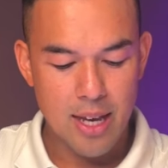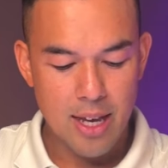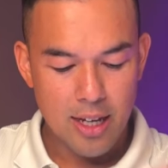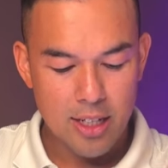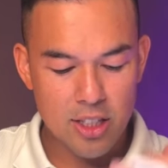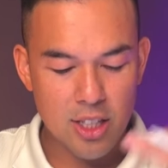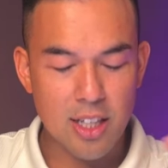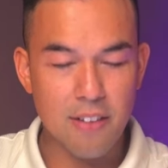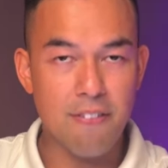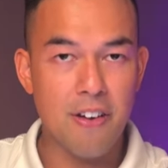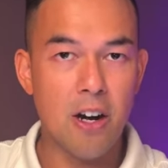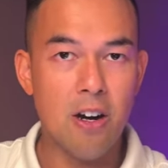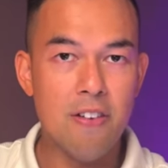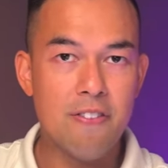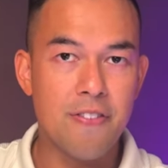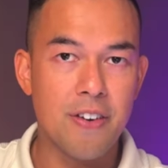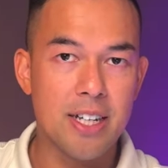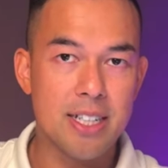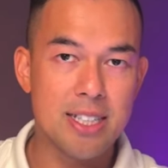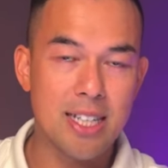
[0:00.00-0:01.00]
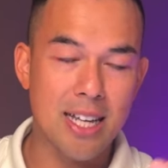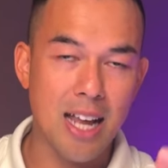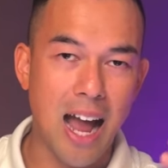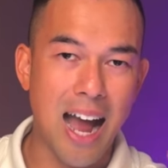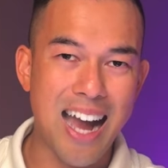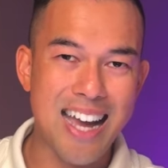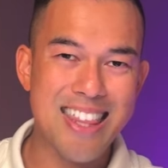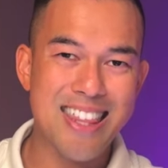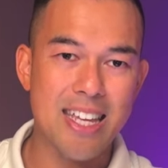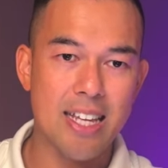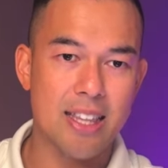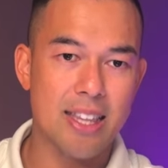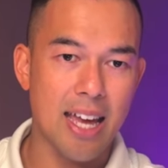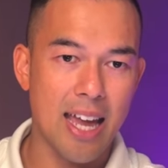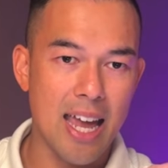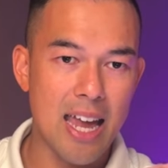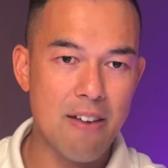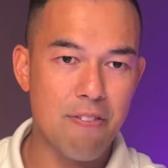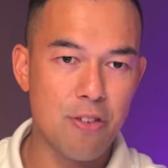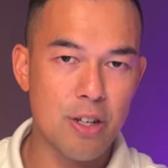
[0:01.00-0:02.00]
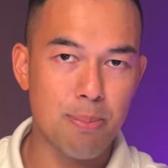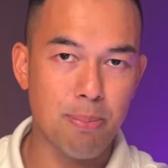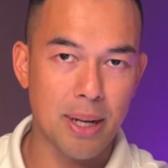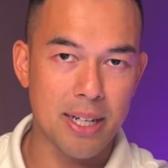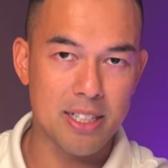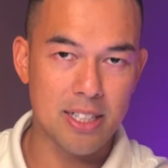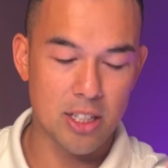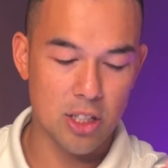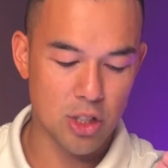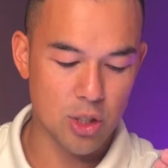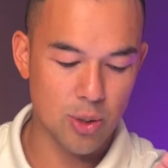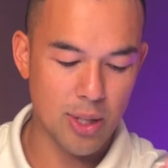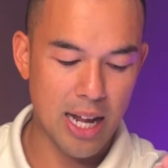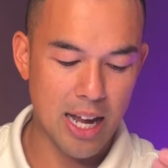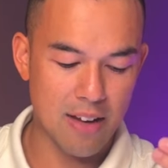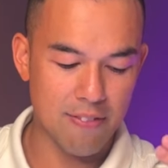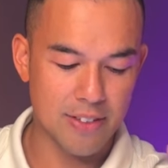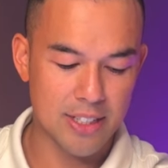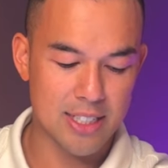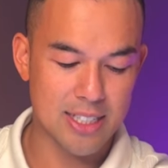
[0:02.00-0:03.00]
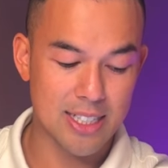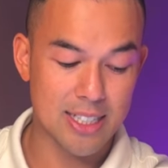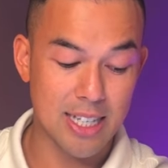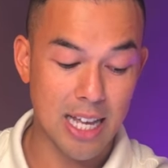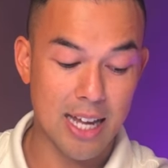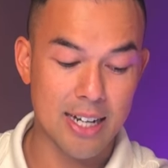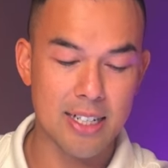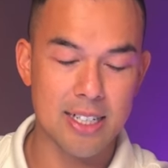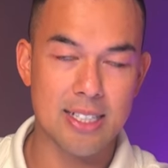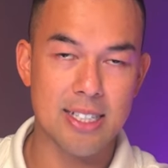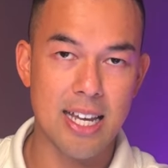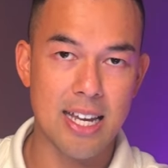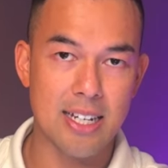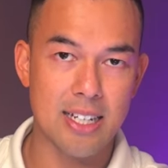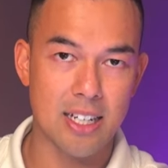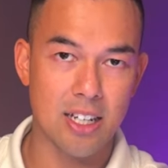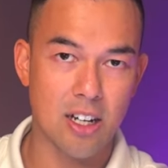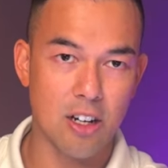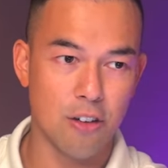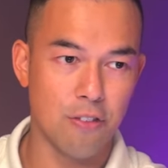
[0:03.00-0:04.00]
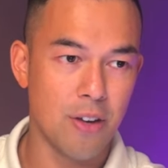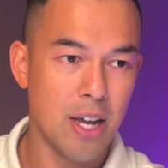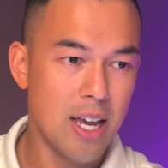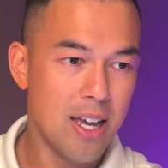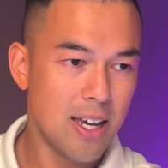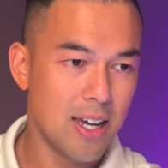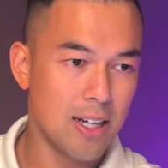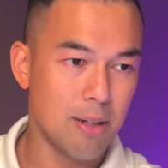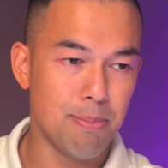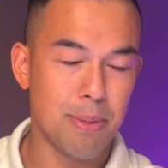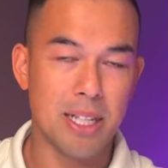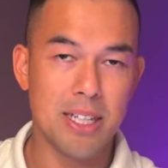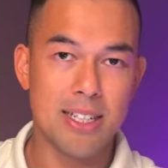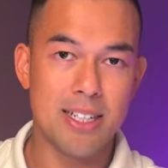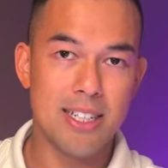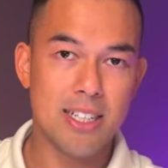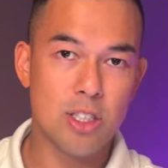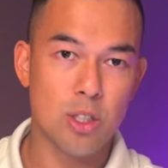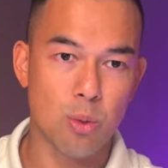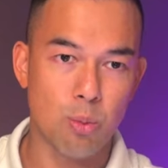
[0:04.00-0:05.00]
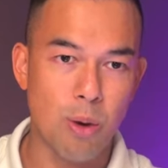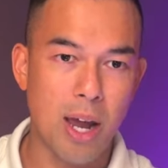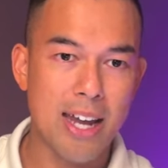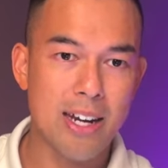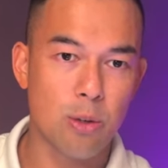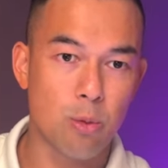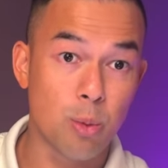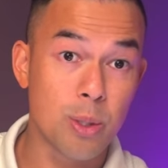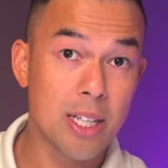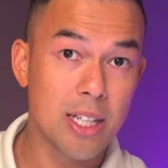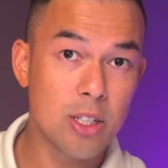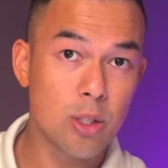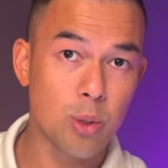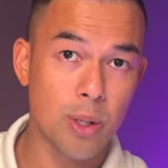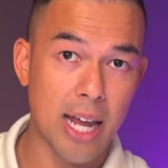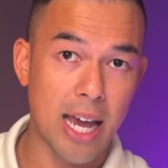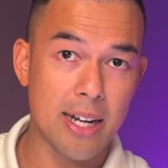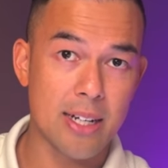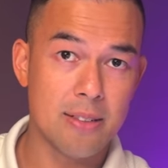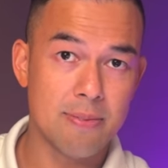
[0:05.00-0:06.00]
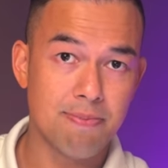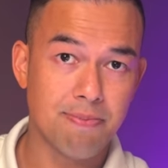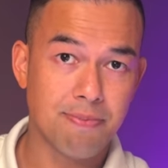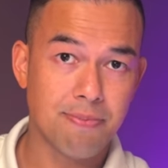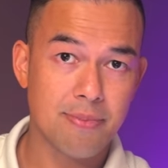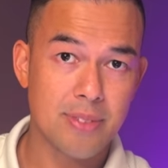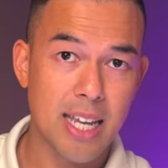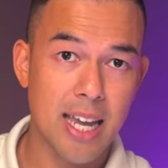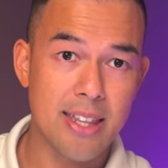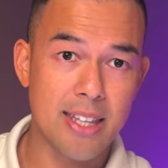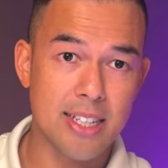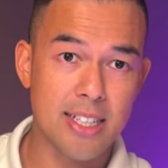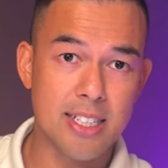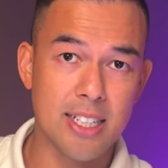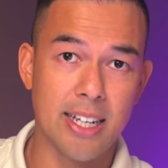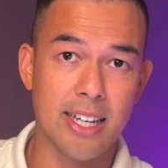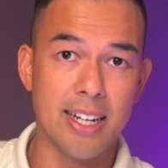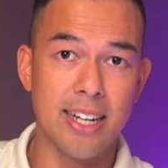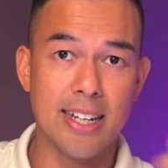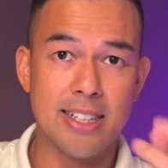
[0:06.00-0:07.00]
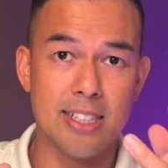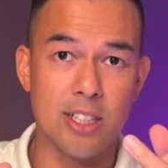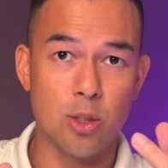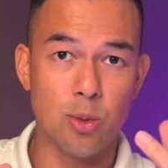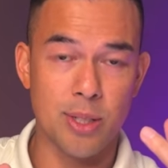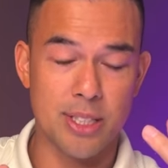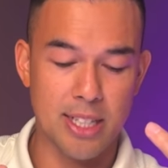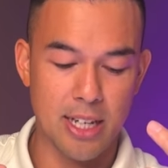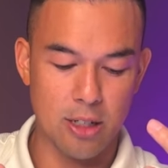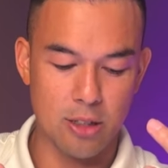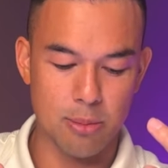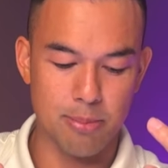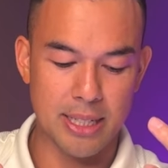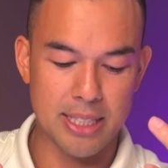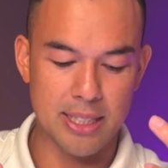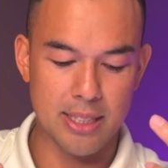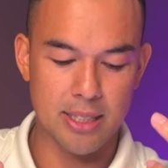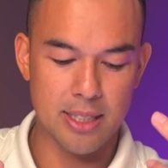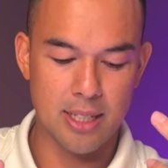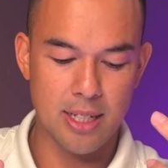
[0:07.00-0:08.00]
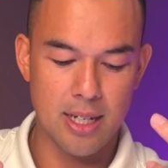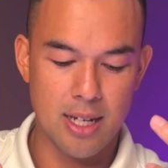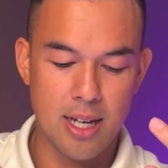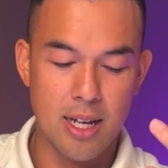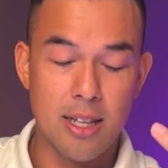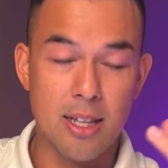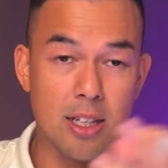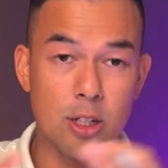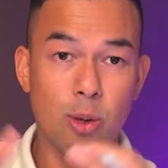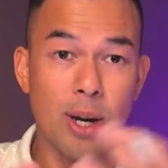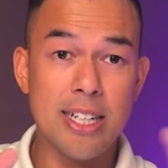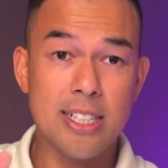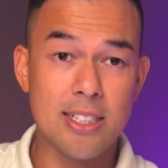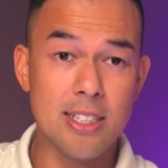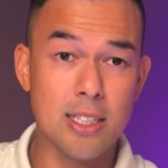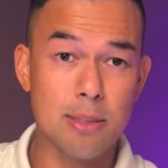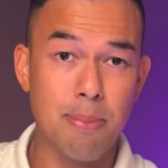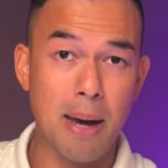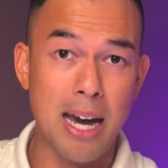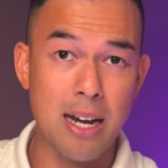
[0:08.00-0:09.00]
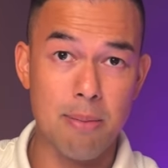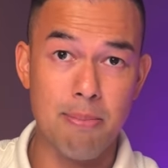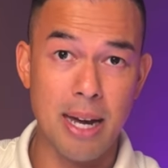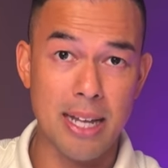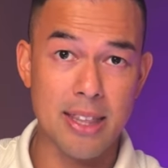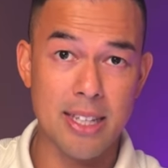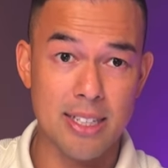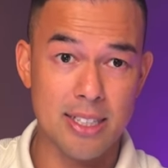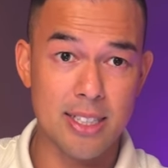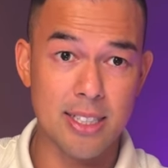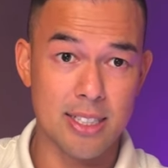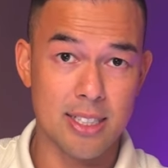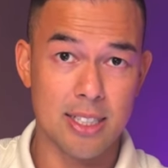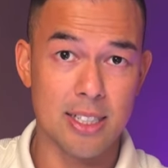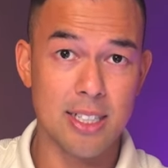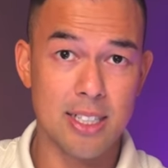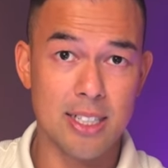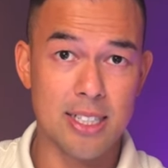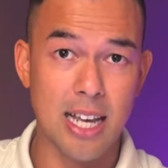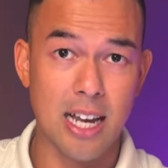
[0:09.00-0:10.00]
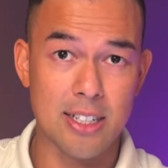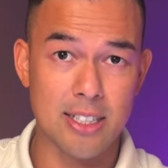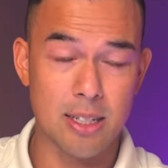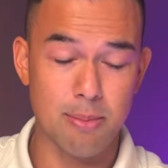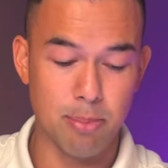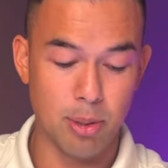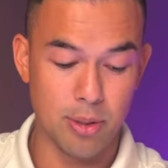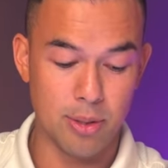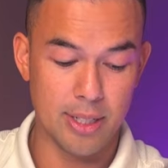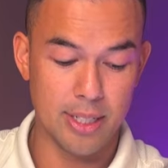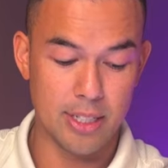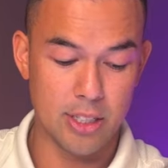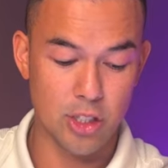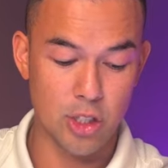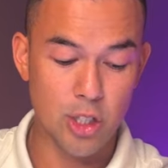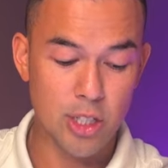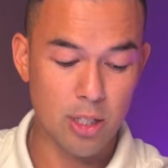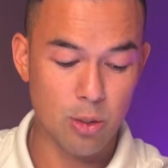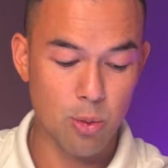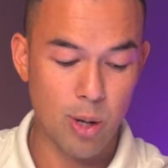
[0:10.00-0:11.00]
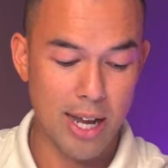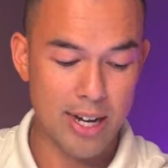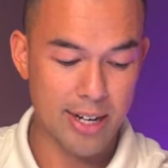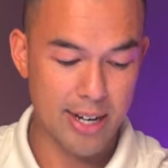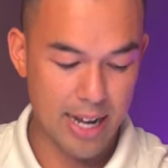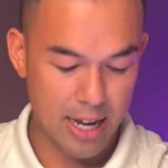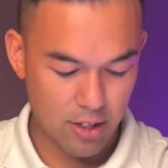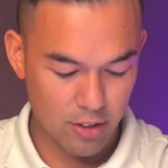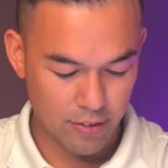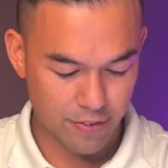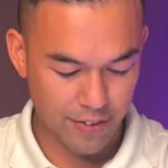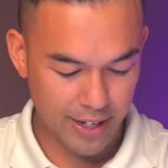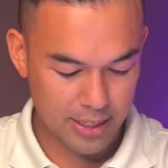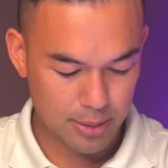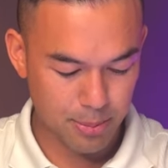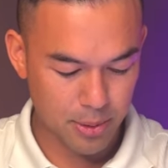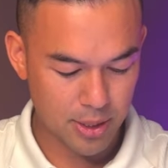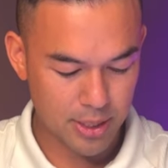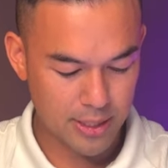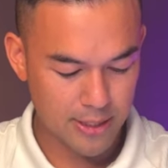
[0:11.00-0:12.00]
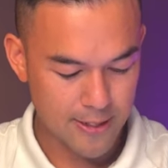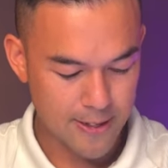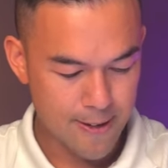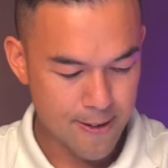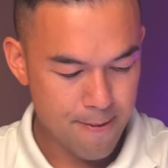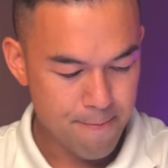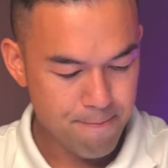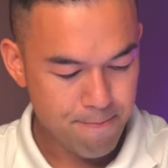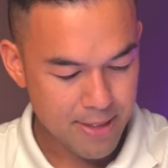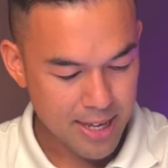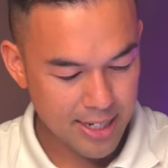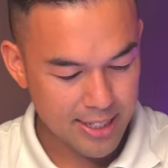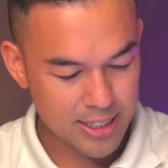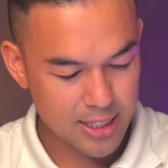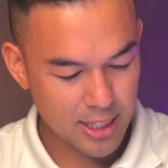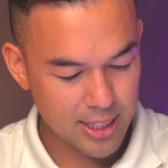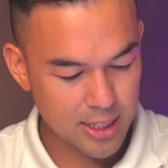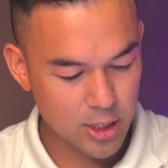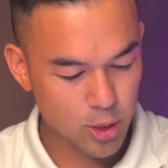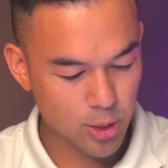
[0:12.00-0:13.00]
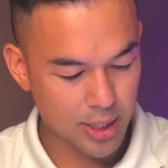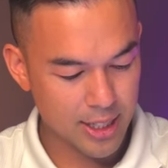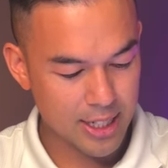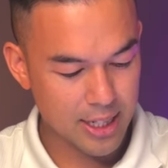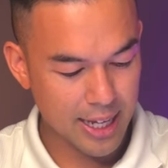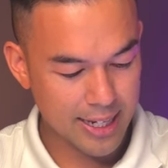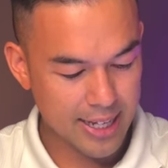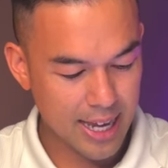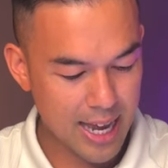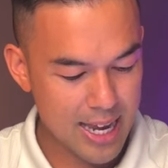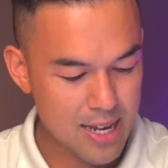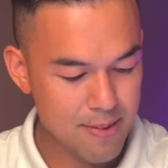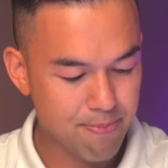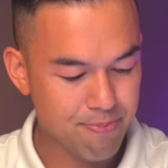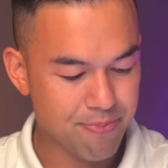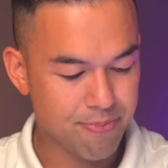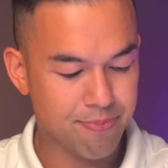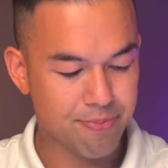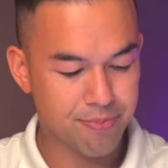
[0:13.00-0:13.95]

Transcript: And so, the very first thing I think that every person should have is this understanding of an ability to write a really good ad and then to connect it to a sales message. The craziest part about this is this is how simple it is. You can write an ad on Facebook and it's literally like, hey,